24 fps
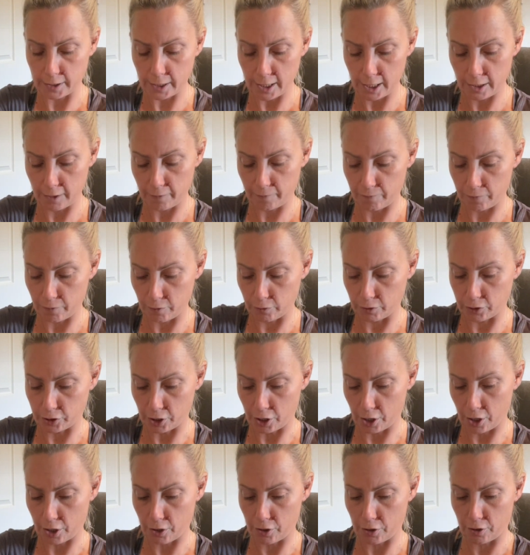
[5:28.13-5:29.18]
In the
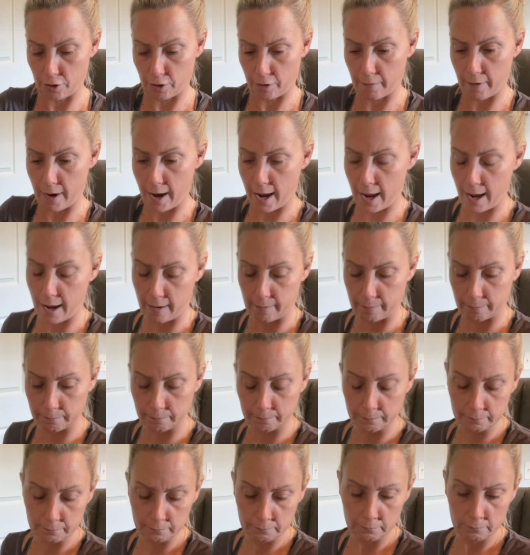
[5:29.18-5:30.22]
future, you're,
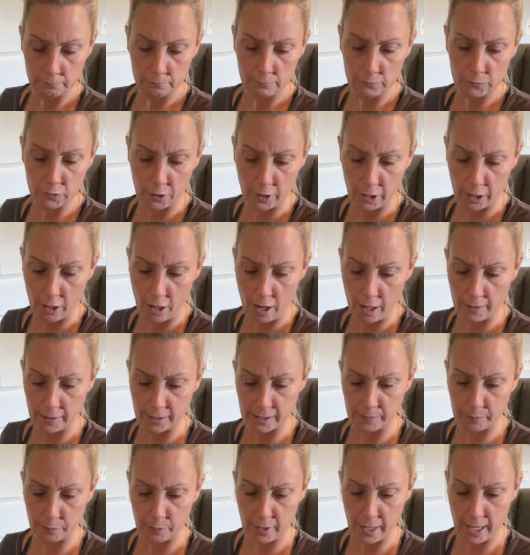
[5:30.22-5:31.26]
you got all
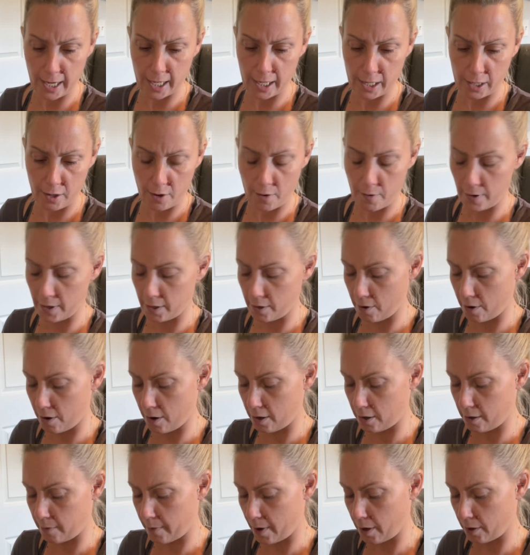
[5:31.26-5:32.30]
this planning going
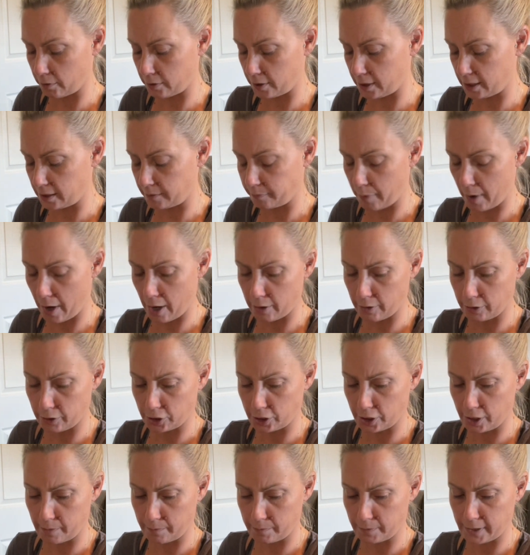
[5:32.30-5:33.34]
on about these
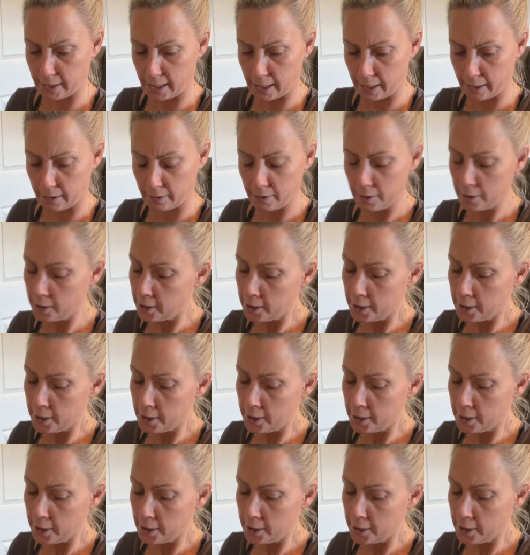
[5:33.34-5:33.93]
partnerships here.